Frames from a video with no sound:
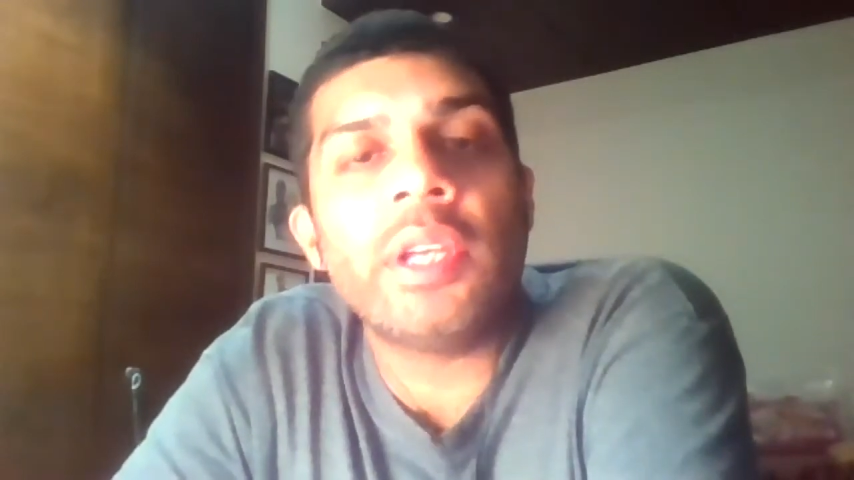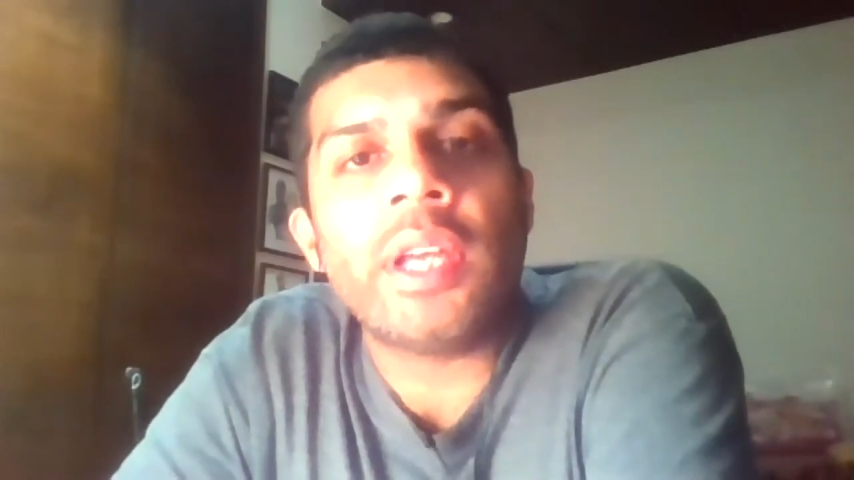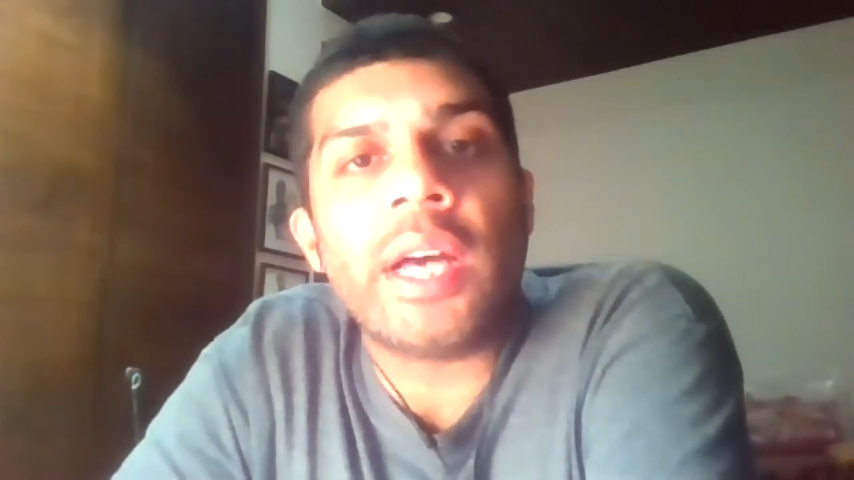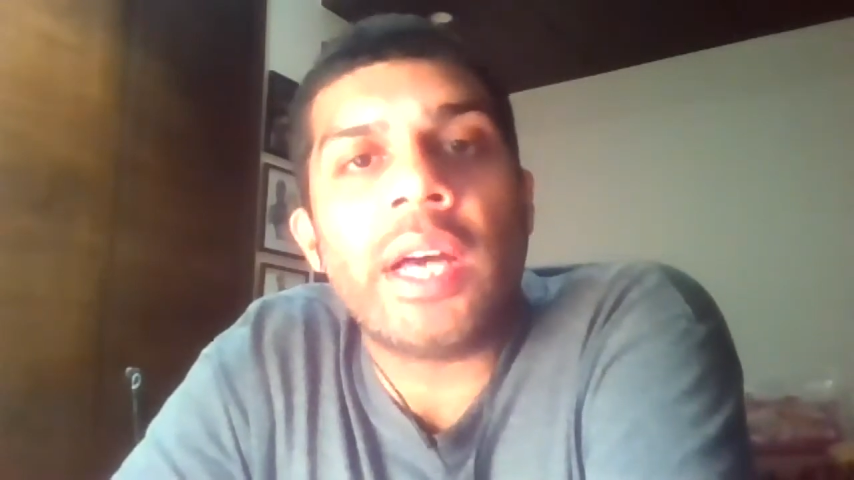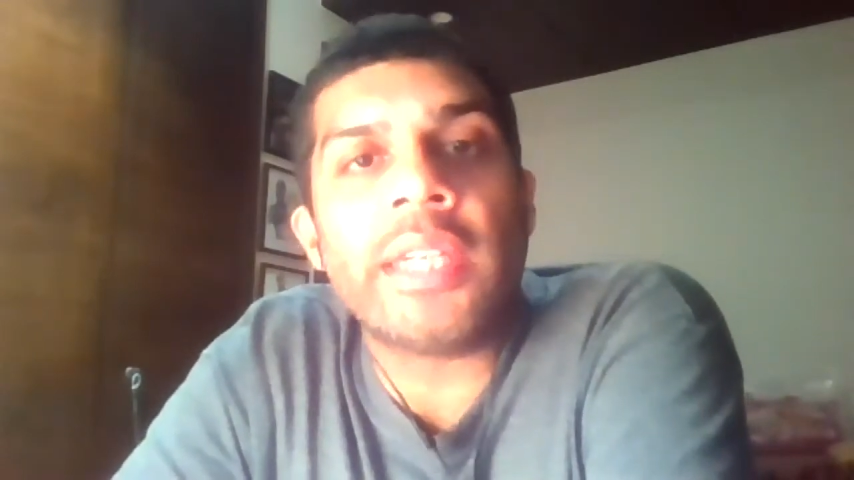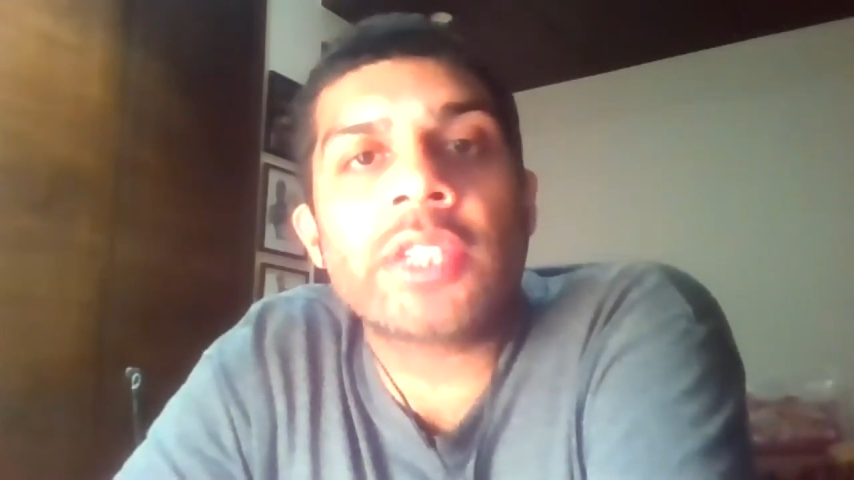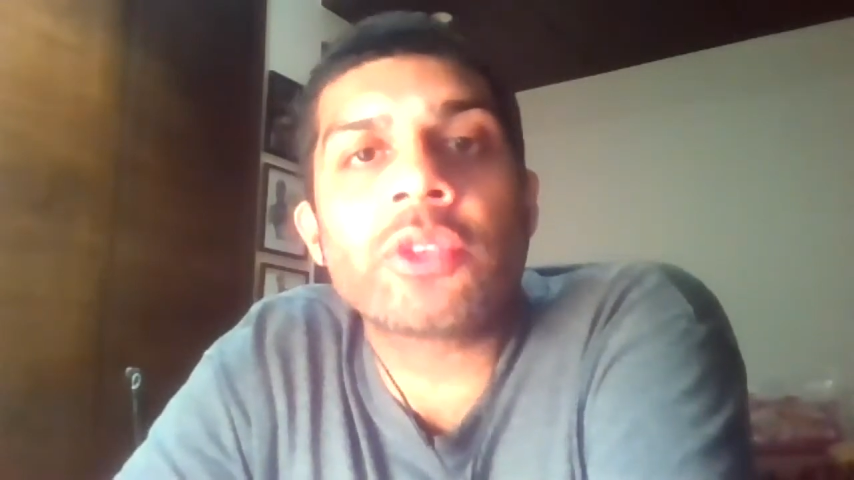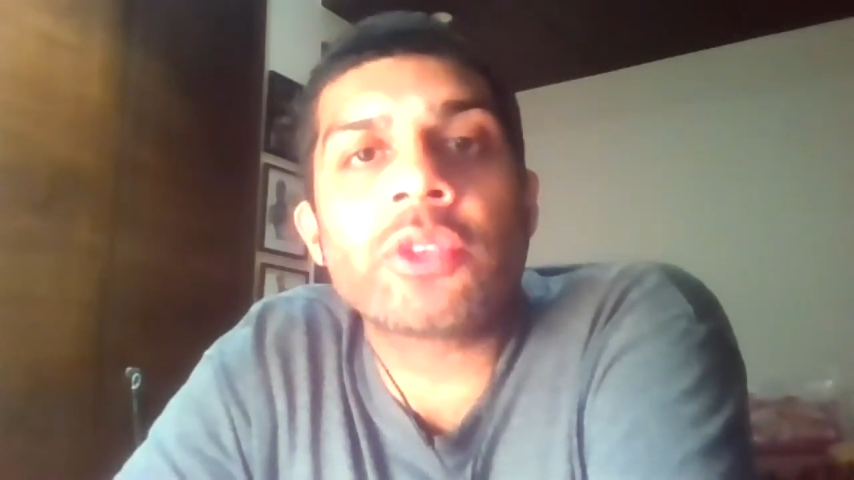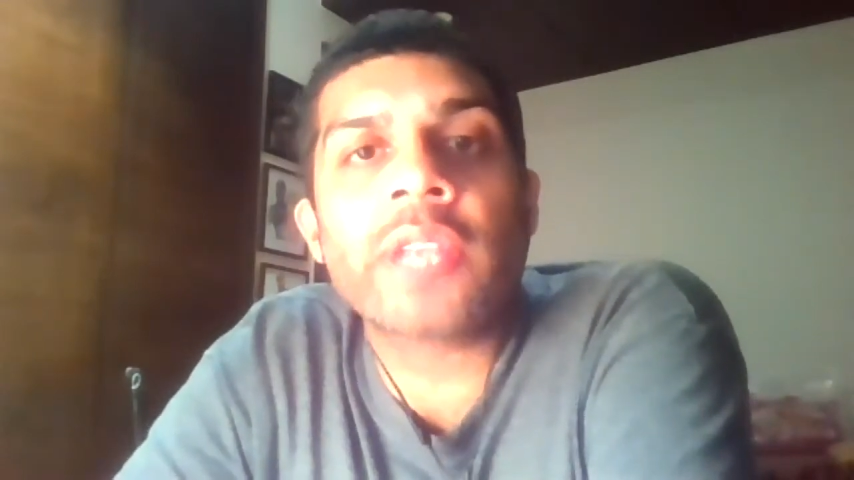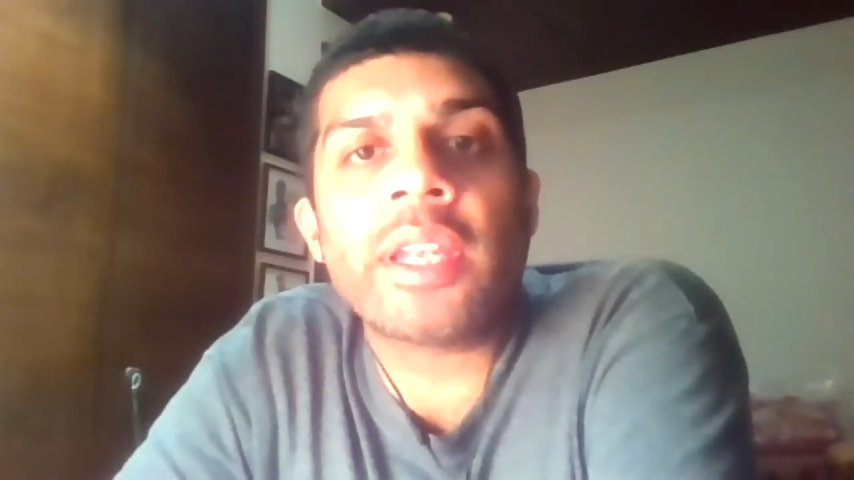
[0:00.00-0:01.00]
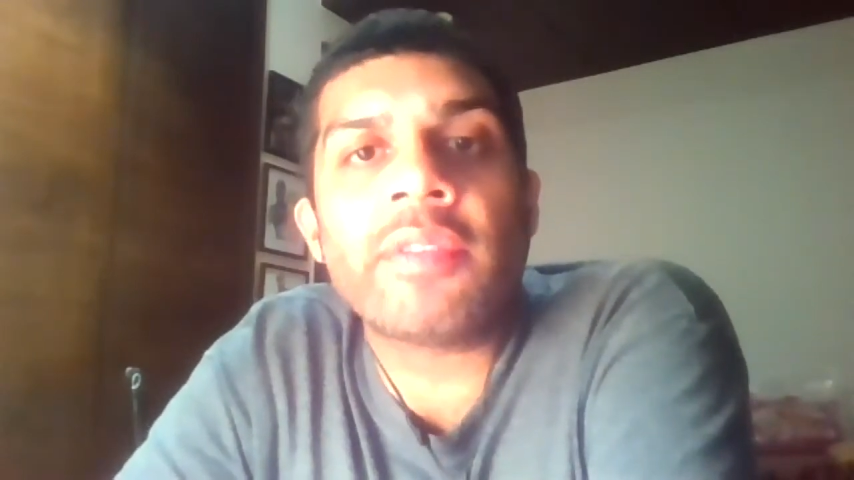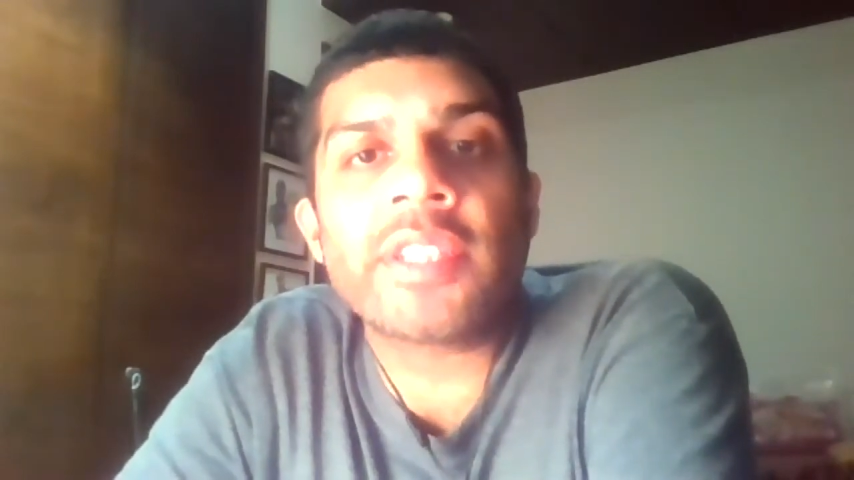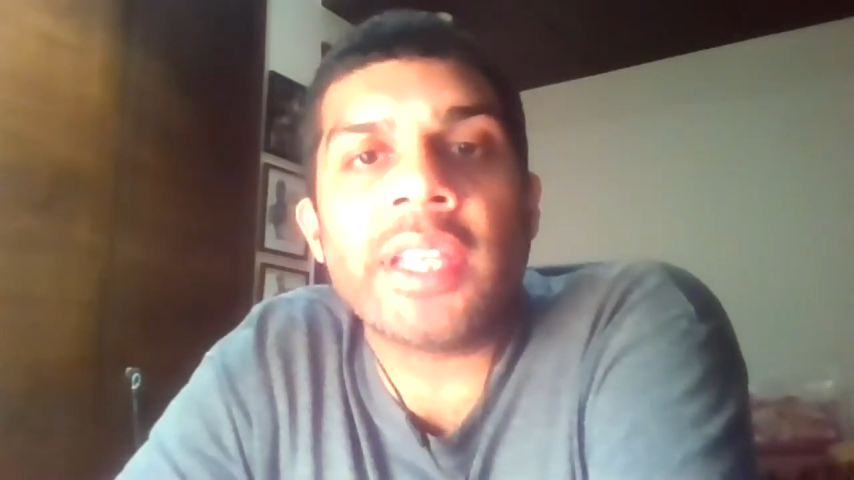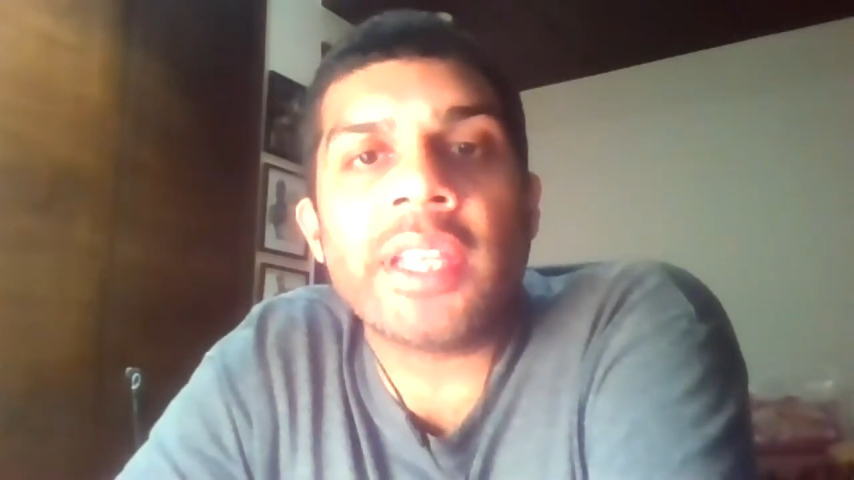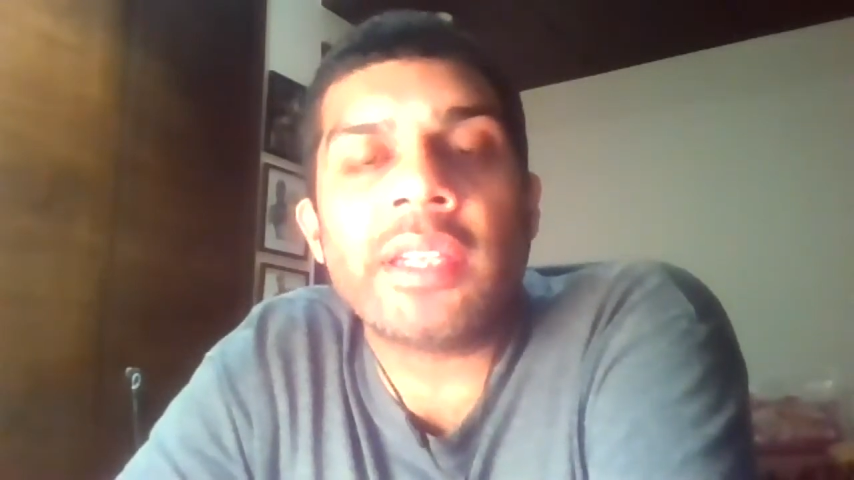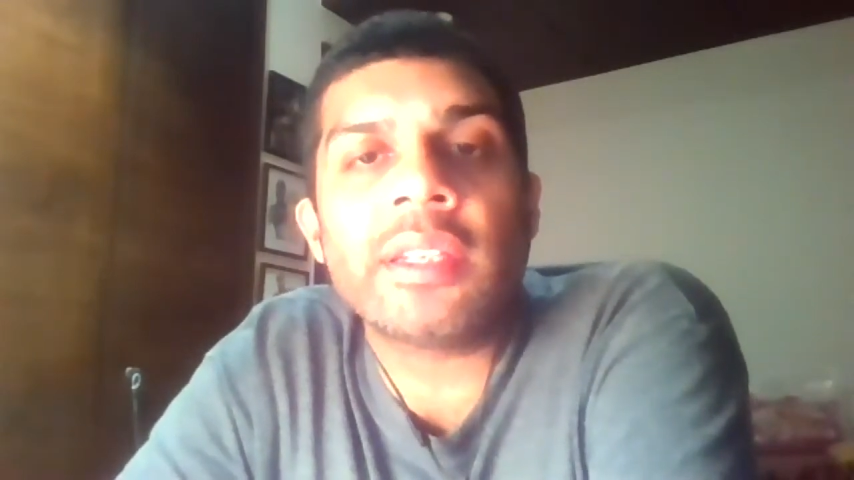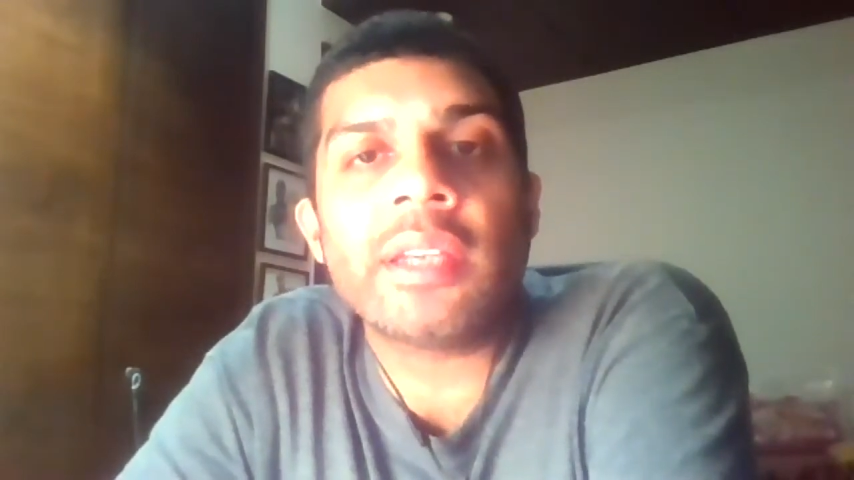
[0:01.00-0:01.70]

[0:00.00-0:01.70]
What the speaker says: a dissociative state,